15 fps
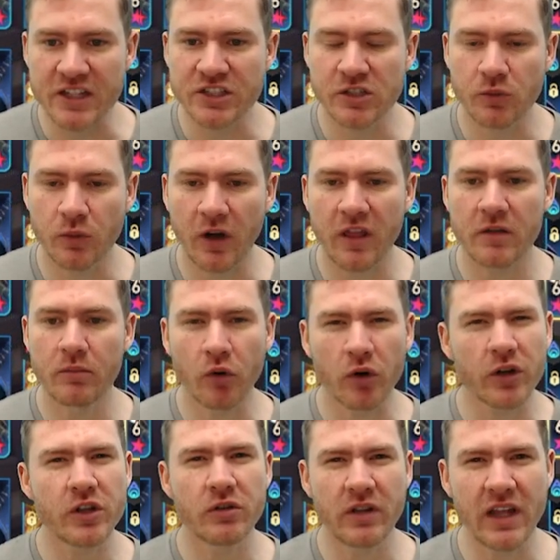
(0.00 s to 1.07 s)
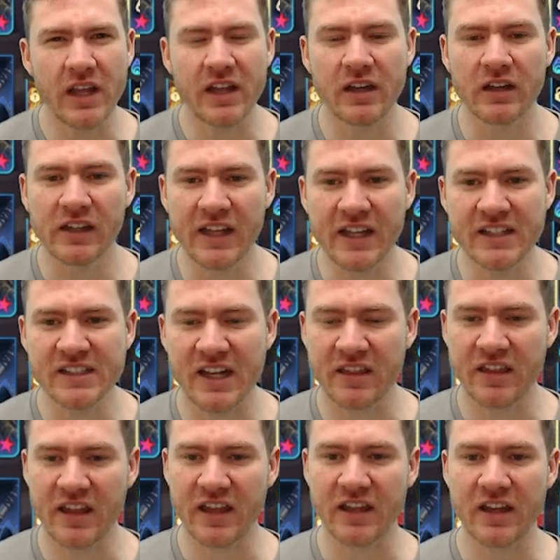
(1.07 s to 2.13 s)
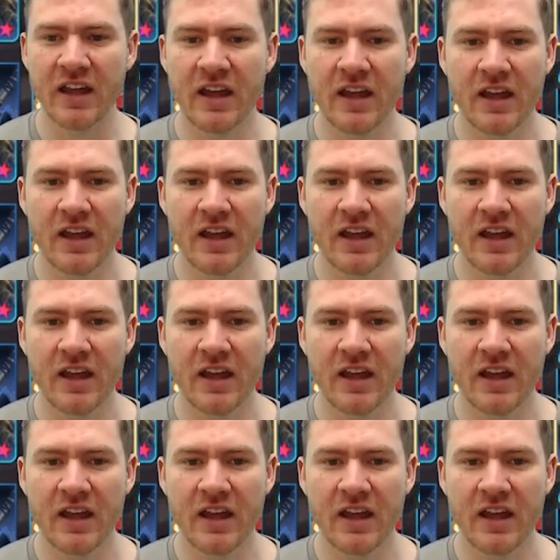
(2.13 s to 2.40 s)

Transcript: She's one of the more unique elites, I think,